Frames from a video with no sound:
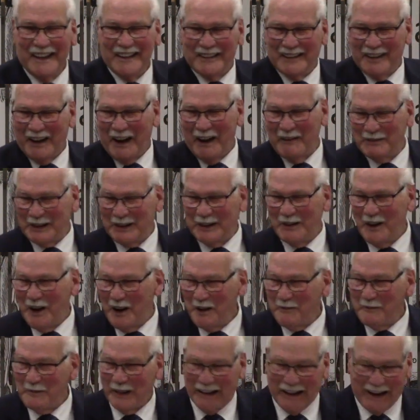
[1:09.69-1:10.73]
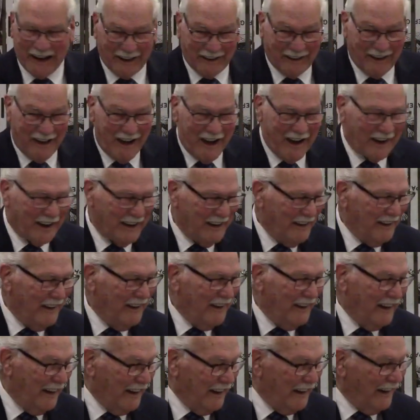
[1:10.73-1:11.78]
so I was going by that clock.
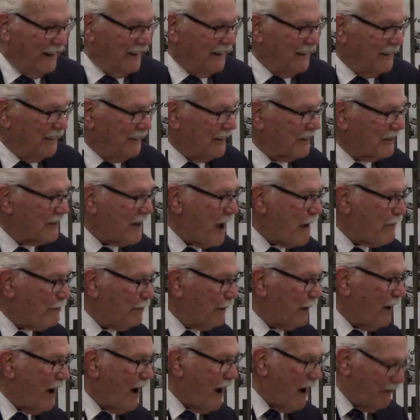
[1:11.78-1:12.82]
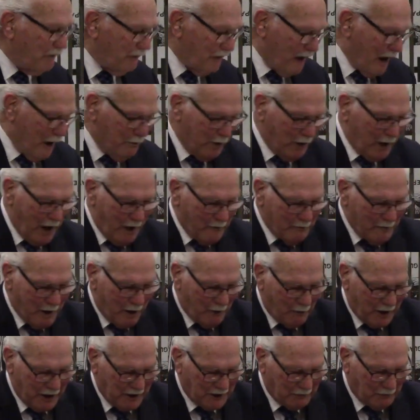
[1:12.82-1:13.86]
To top it off, I put on my
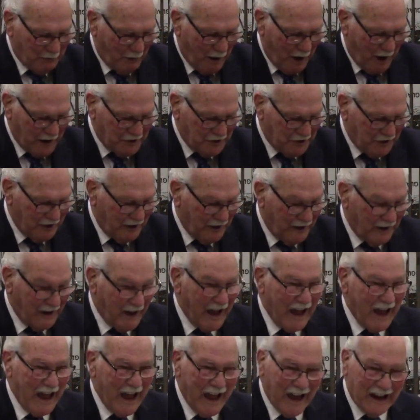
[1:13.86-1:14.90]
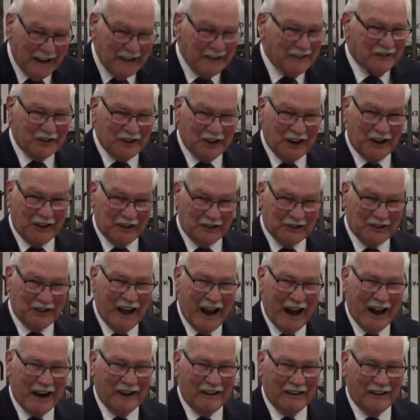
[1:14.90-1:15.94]
wristwatch and I hadn't changed
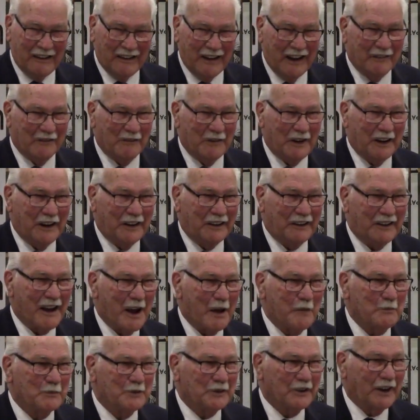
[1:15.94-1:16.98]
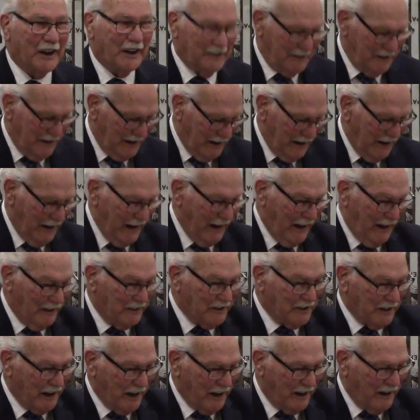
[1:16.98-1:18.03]
that when the time changed. And it
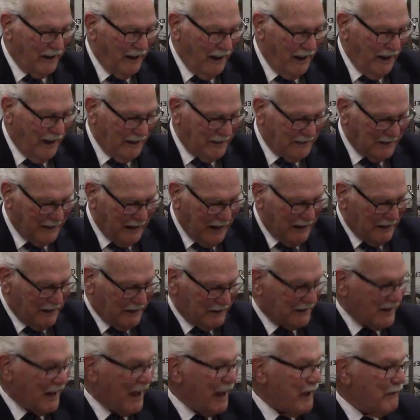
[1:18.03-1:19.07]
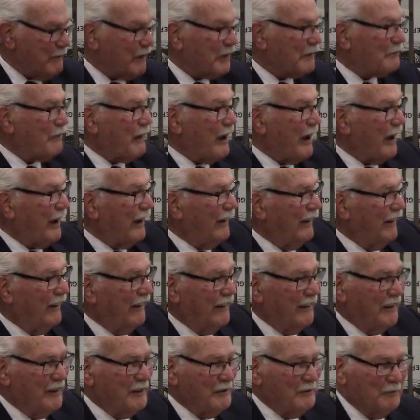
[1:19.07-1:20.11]
said, it said the same as my,
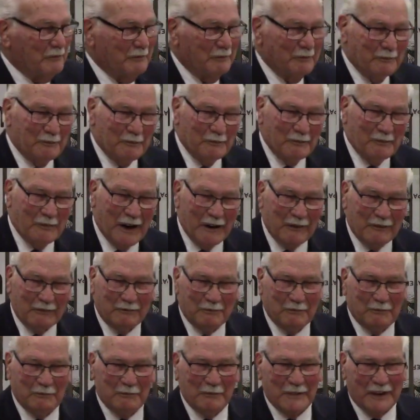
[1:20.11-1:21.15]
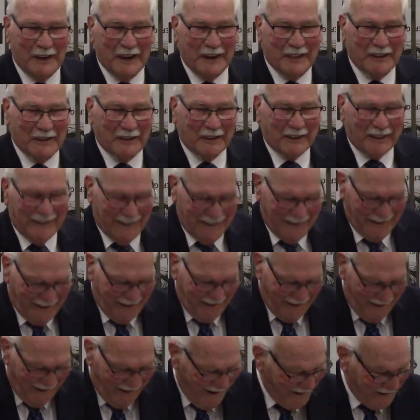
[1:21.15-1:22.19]
my other
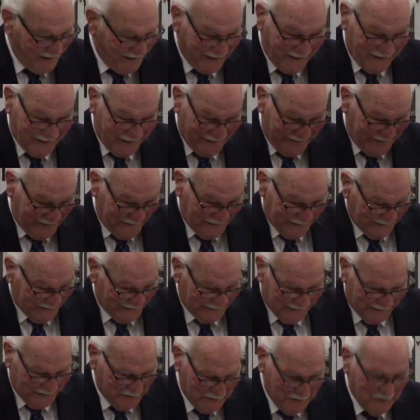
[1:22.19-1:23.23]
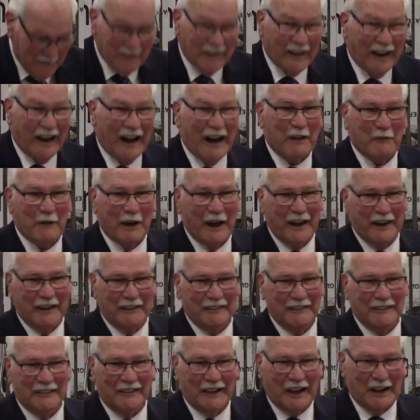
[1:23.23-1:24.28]
clock. And I said, uh. anyway,
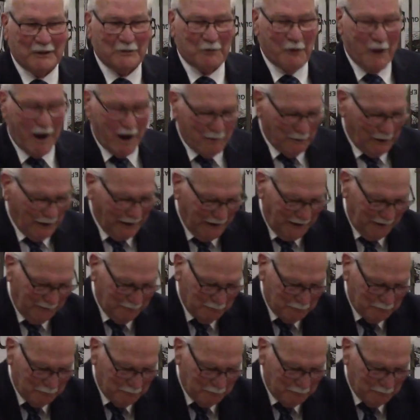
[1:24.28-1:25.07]
that's why I'm late.